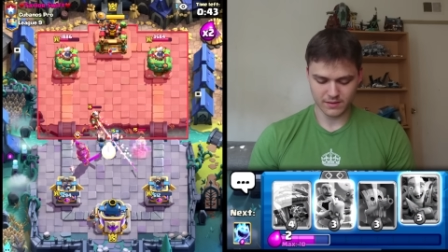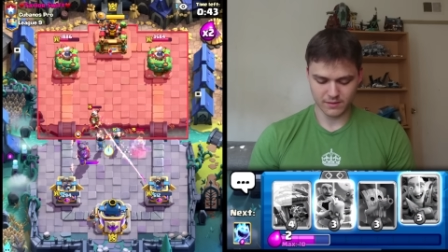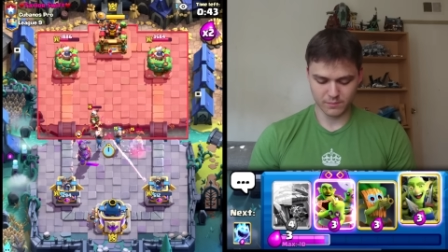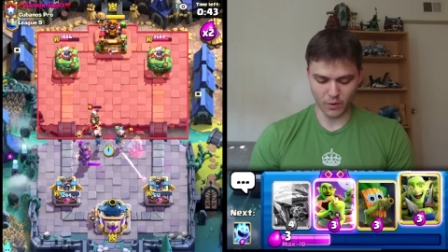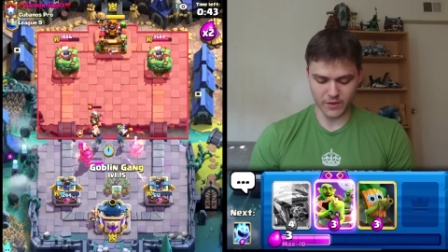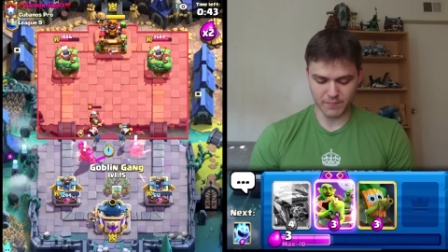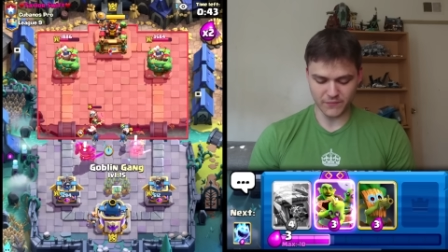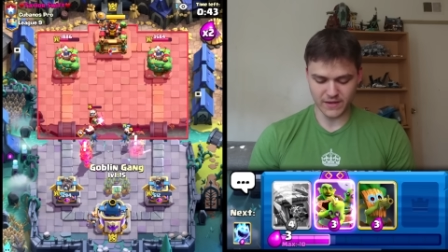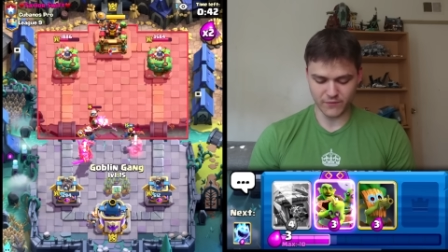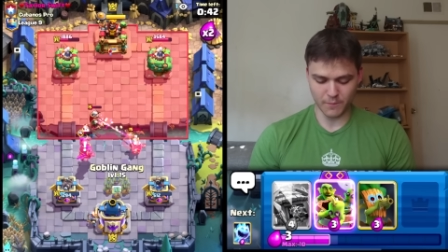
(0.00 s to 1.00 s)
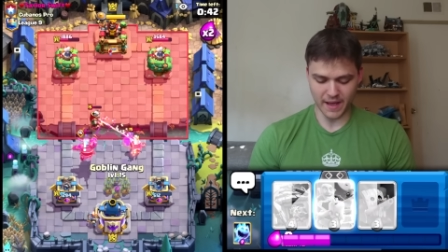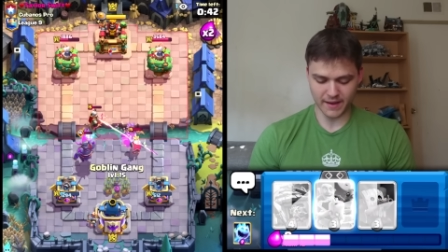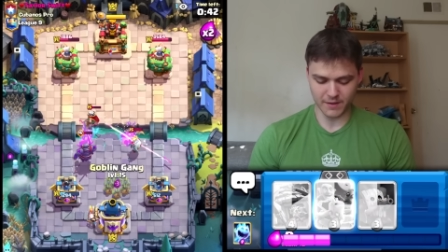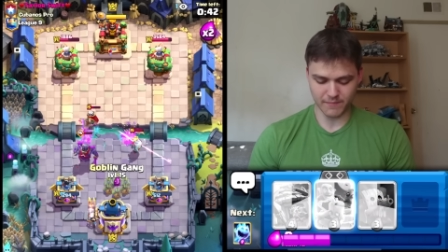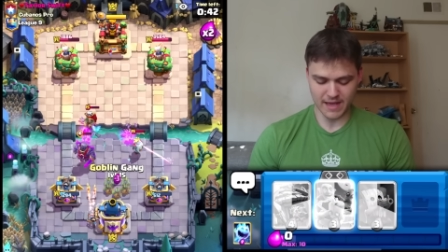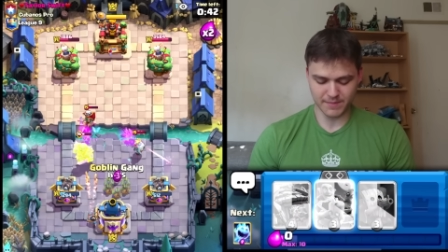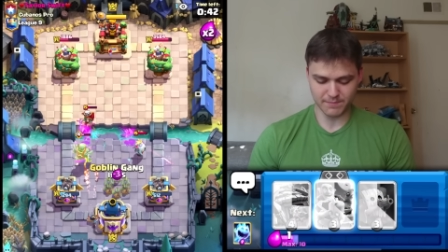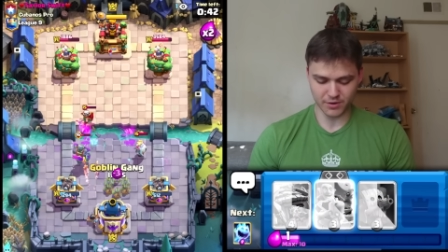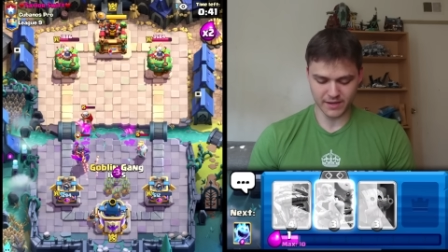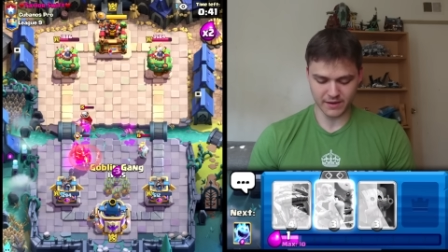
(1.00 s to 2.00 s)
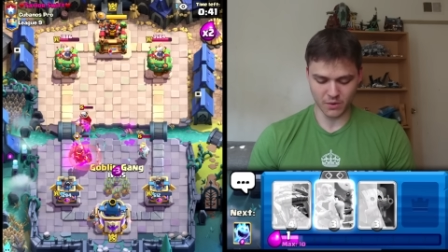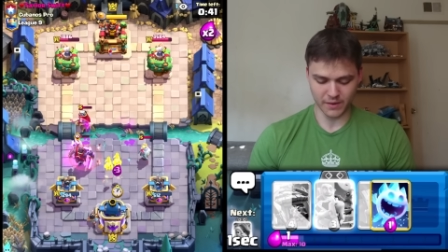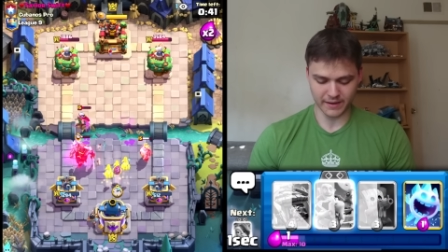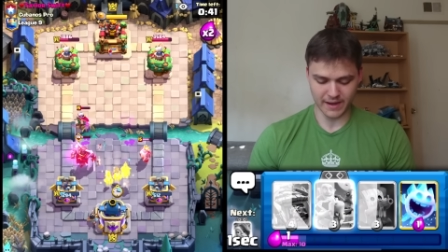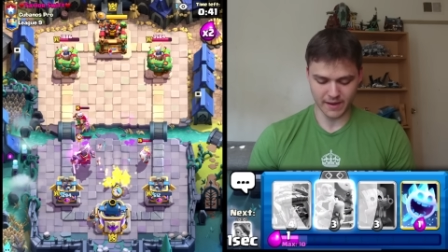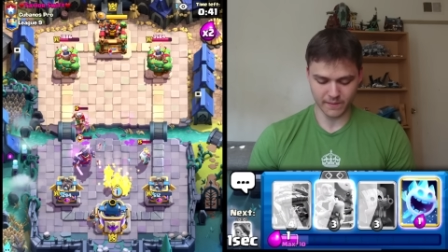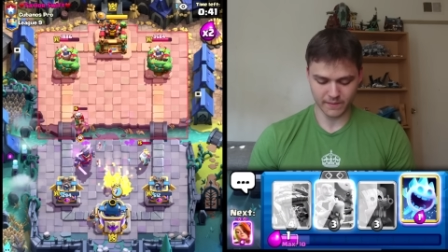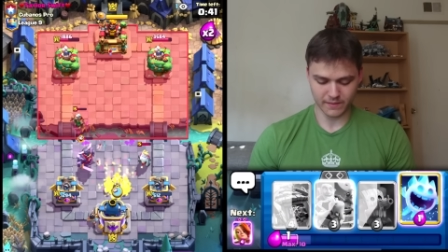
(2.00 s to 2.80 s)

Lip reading: Bro, the buffed Evo Pekka might be pretty annoying now.